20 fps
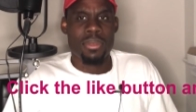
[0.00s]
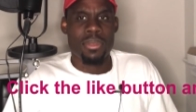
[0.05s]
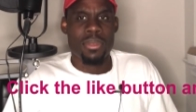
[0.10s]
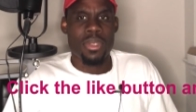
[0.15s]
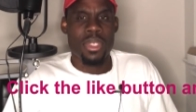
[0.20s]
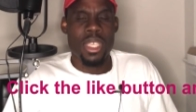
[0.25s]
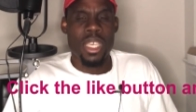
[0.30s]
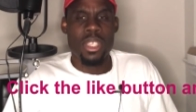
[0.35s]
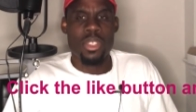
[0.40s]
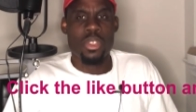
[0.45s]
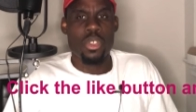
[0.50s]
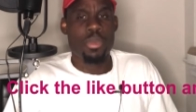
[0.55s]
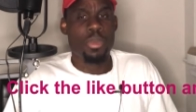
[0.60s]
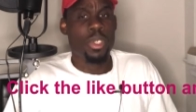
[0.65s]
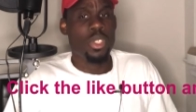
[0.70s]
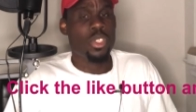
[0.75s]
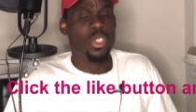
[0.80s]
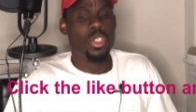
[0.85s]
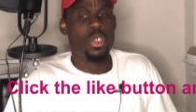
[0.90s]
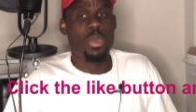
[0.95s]
Okay, 2 +
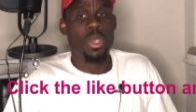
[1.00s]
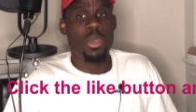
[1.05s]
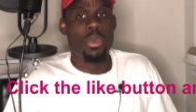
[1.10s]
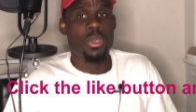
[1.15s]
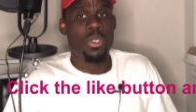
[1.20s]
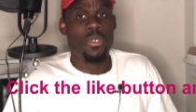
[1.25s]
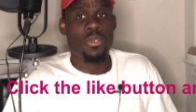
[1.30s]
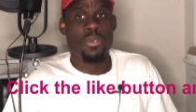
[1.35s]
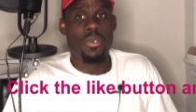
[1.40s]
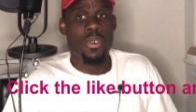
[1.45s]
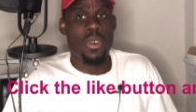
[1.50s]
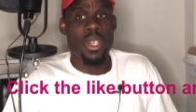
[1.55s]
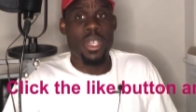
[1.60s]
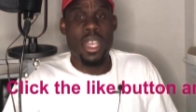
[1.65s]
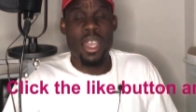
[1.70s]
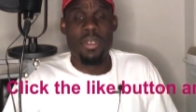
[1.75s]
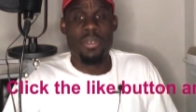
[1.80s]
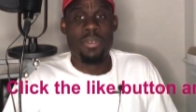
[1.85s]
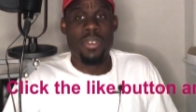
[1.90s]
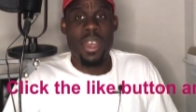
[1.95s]
2 = 4,
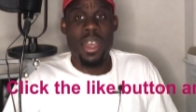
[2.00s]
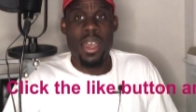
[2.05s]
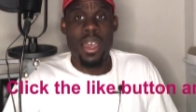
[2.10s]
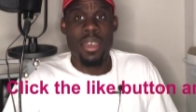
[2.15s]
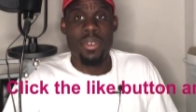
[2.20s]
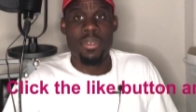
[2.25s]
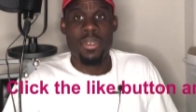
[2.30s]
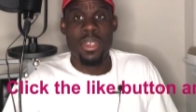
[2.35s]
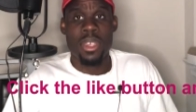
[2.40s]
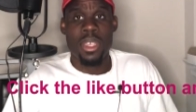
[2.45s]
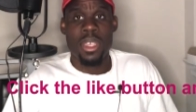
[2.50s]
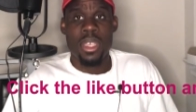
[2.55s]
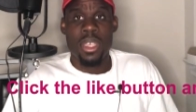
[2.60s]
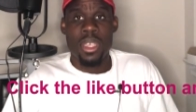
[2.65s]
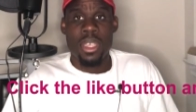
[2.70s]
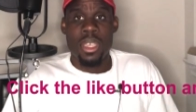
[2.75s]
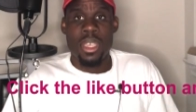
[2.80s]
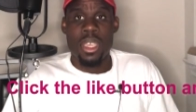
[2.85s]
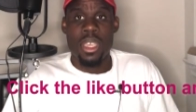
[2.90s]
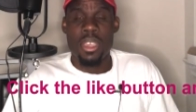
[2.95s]
not 5.
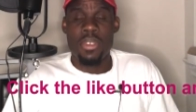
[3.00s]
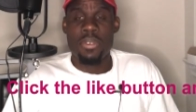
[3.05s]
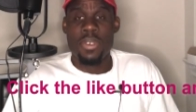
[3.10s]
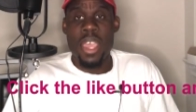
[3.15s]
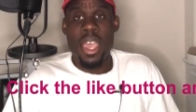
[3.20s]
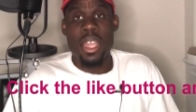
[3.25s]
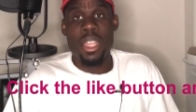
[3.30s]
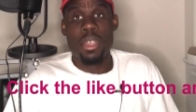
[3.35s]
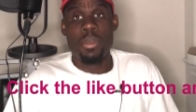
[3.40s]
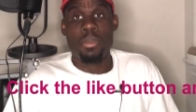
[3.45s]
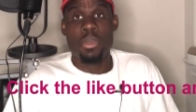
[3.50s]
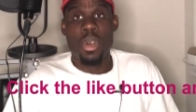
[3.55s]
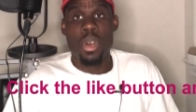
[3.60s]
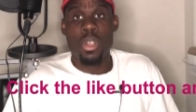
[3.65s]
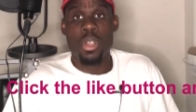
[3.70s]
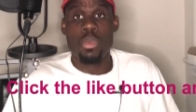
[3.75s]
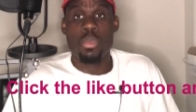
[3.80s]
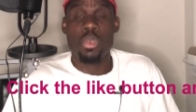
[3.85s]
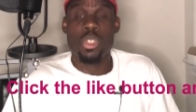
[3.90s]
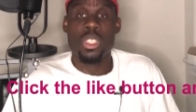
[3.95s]
If Alec
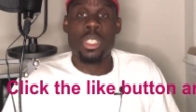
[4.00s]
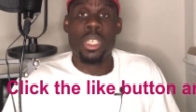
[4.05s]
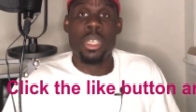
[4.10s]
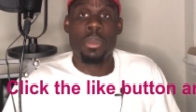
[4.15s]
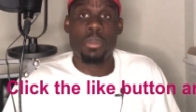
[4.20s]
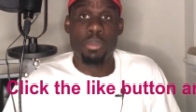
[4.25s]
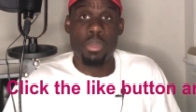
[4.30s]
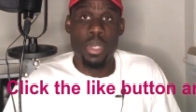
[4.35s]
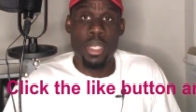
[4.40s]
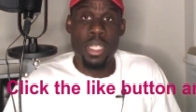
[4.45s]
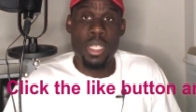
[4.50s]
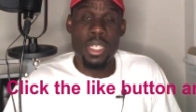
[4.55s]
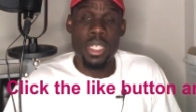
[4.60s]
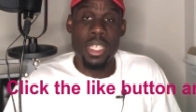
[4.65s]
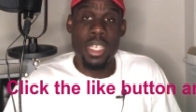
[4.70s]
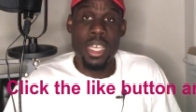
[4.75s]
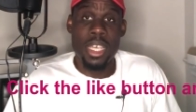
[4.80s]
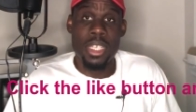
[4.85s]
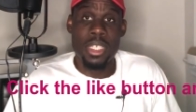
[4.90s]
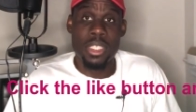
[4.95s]
Baldwin was
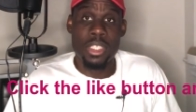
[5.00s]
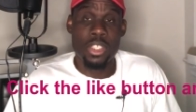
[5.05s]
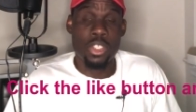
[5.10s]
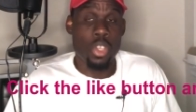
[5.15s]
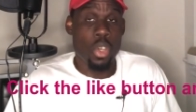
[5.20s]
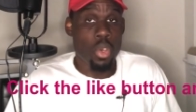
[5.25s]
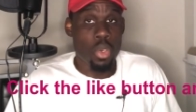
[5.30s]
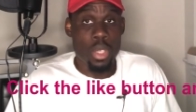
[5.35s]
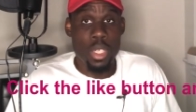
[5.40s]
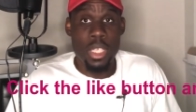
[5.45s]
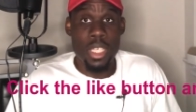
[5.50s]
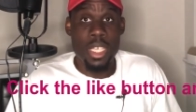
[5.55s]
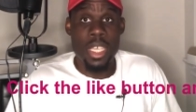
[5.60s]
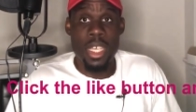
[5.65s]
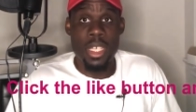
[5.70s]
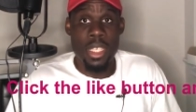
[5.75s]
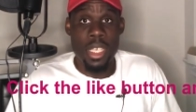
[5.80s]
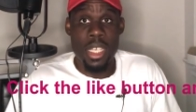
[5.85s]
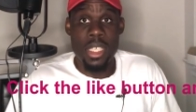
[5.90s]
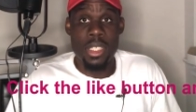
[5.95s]
completely, totally
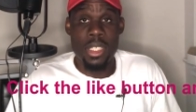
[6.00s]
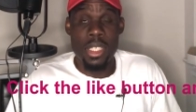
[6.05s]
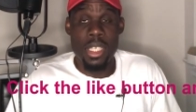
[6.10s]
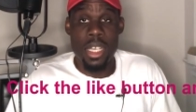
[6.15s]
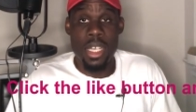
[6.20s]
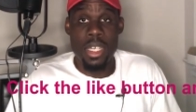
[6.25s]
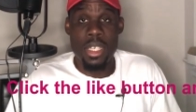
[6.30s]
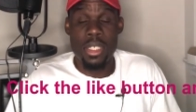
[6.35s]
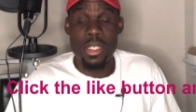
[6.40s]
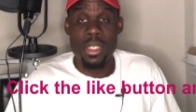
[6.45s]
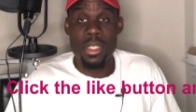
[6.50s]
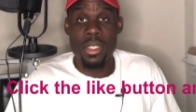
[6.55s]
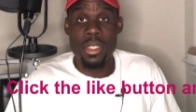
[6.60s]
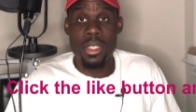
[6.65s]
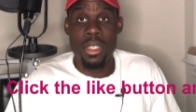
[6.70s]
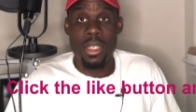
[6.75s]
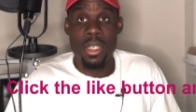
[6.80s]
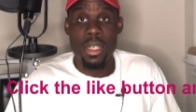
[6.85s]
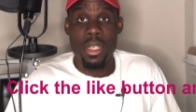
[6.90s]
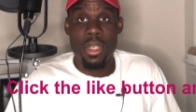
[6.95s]
against guns,
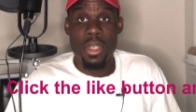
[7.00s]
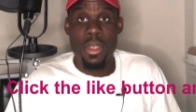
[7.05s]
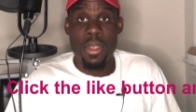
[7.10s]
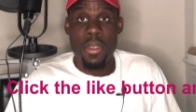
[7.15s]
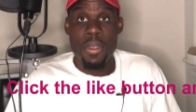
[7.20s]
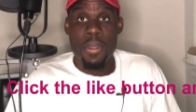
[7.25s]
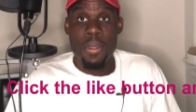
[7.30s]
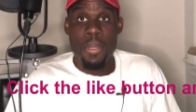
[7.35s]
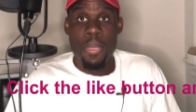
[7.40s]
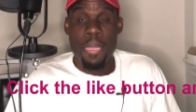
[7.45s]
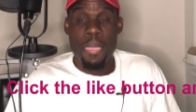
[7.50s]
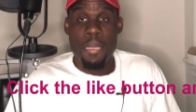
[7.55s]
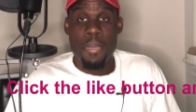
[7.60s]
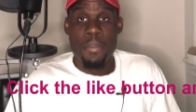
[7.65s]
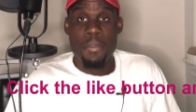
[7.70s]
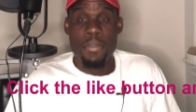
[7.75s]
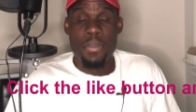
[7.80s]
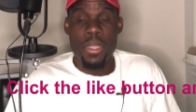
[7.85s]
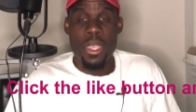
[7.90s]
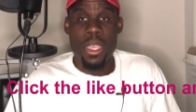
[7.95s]

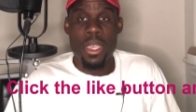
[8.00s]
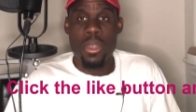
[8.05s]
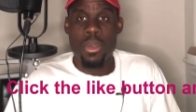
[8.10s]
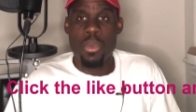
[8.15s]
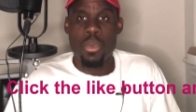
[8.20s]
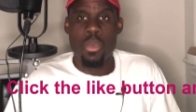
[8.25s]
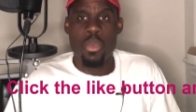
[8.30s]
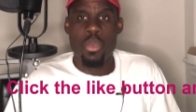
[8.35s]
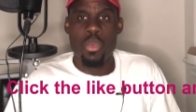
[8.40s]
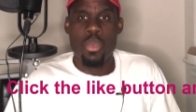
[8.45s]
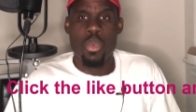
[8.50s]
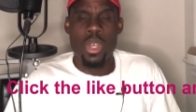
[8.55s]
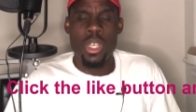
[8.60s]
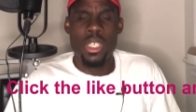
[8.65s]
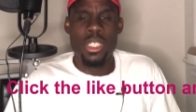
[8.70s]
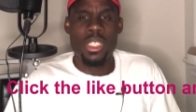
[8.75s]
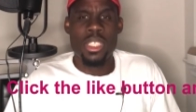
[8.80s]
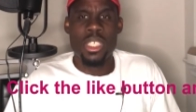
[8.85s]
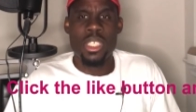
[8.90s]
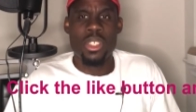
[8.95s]
then what
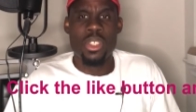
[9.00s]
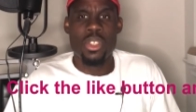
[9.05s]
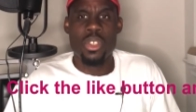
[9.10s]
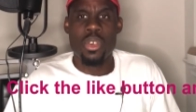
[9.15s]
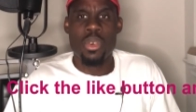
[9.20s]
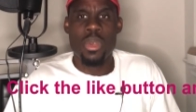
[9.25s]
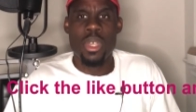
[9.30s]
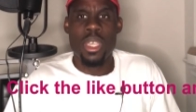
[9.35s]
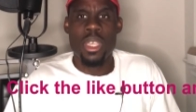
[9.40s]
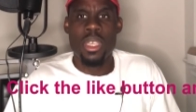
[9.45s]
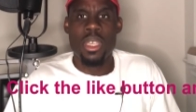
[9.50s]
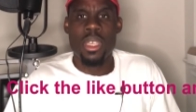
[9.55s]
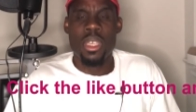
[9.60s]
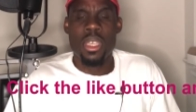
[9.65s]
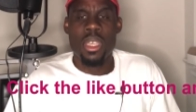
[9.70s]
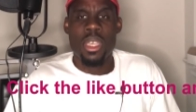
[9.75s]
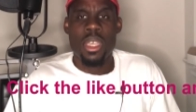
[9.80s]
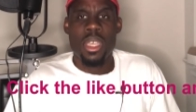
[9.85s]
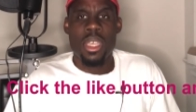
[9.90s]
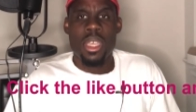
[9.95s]
is he doing
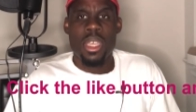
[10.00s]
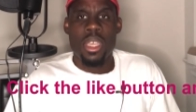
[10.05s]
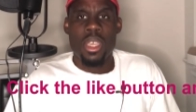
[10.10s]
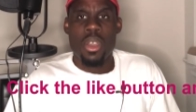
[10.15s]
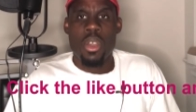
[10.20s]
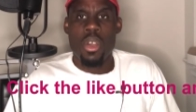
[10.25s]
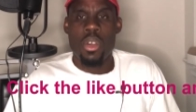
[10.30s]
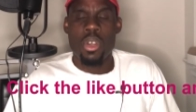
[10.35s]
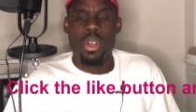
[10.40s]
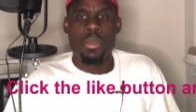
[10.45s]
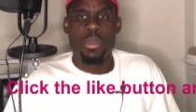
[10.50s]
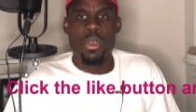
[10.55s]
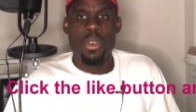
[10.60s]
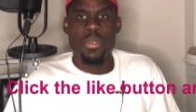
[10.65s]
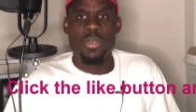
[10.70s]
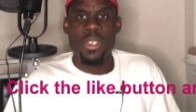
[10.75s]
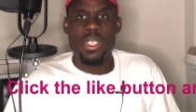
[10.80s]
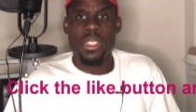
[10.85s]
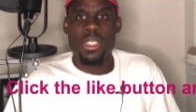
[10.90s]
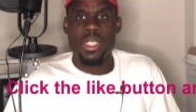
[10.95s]
on a
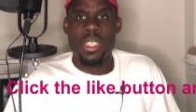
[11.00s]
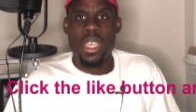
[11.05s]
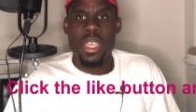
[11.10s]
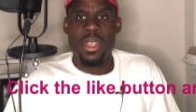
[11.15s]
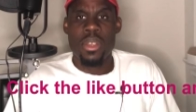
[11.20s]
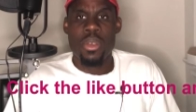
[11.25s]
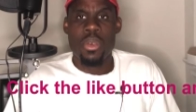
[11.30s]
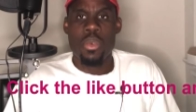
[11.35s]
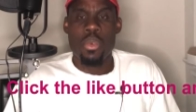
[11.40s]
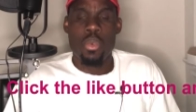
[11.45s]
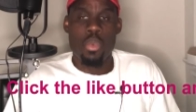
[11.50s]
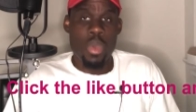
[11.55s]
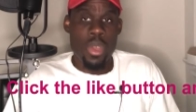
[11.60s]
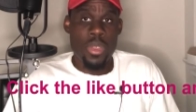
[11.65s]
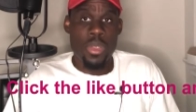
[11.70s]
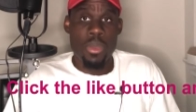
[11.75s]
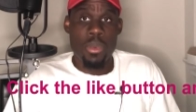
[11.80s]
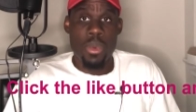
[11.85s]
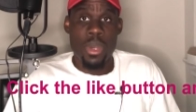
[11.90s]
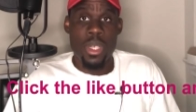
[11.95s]
movie set
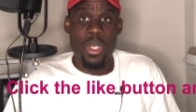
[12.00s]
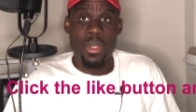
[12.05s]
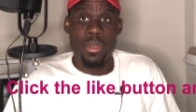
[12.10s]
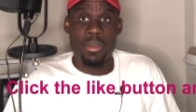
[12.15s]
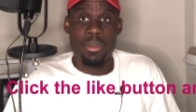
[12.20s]
with one?